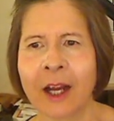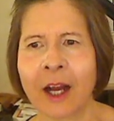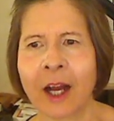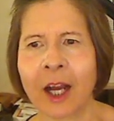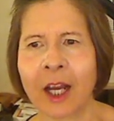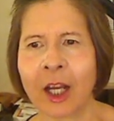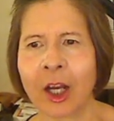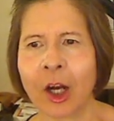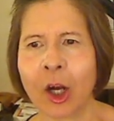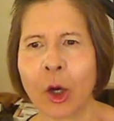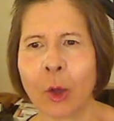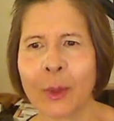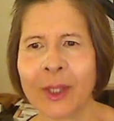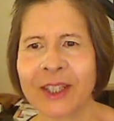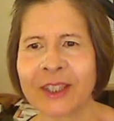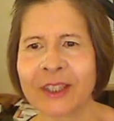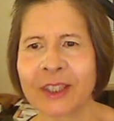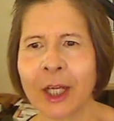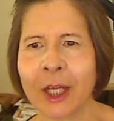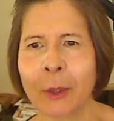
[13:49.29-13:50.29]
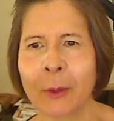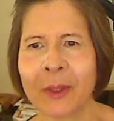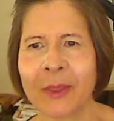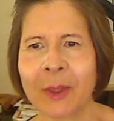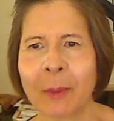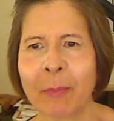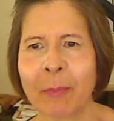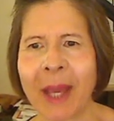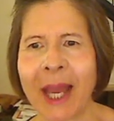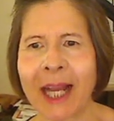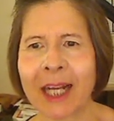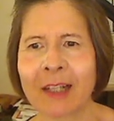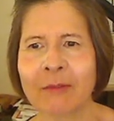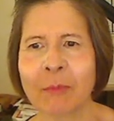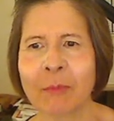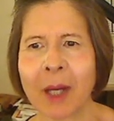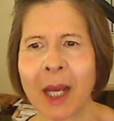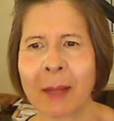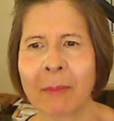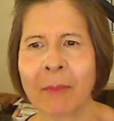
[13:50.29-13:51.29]
I always know in the back of
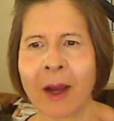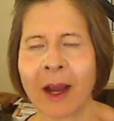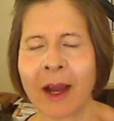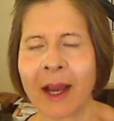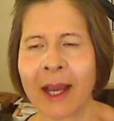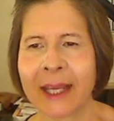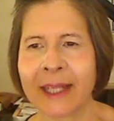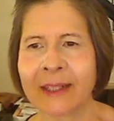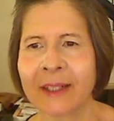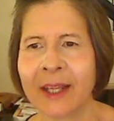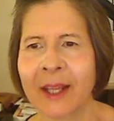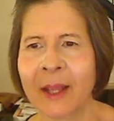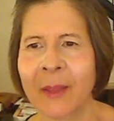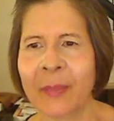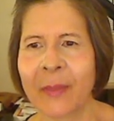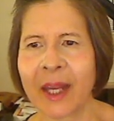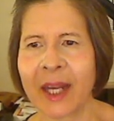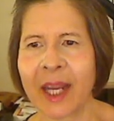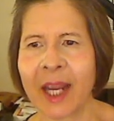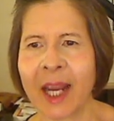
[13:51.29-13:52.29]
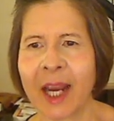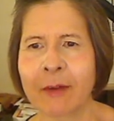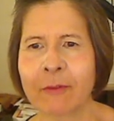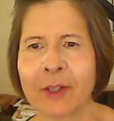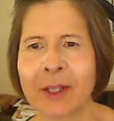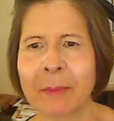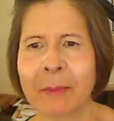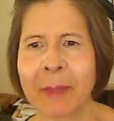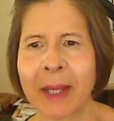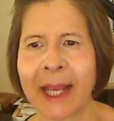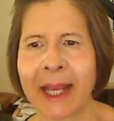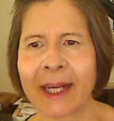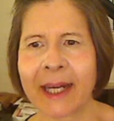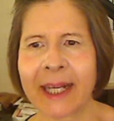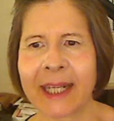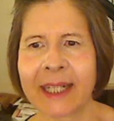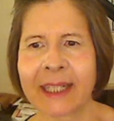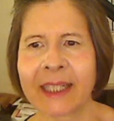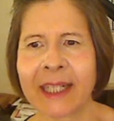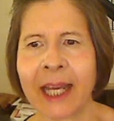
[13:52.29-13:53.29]
my mind that every man
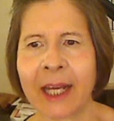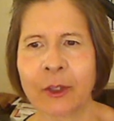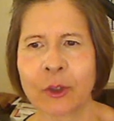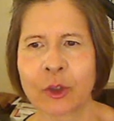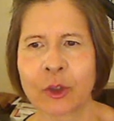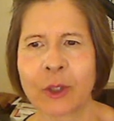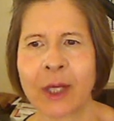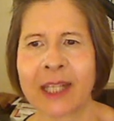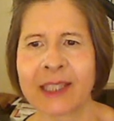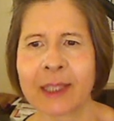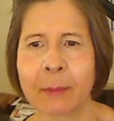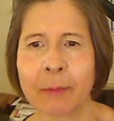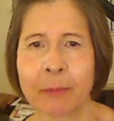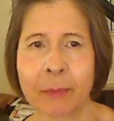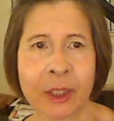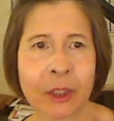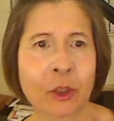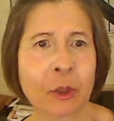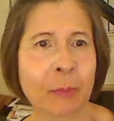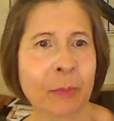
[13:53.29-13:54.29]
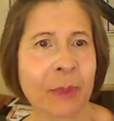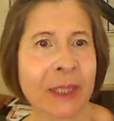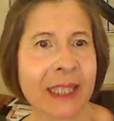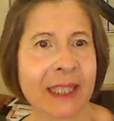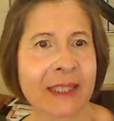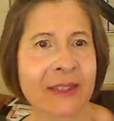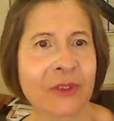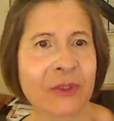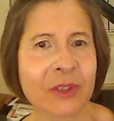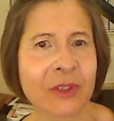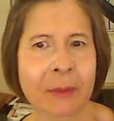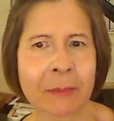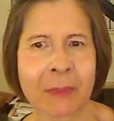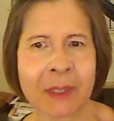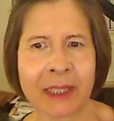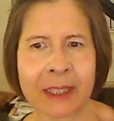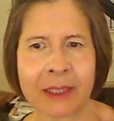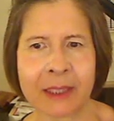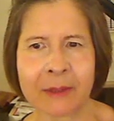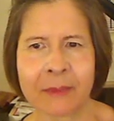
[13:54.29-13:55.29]
I encounter has a bigger penis than
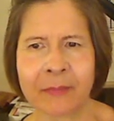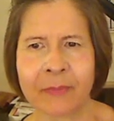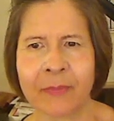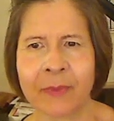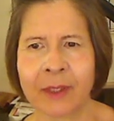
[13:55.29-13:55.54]
me.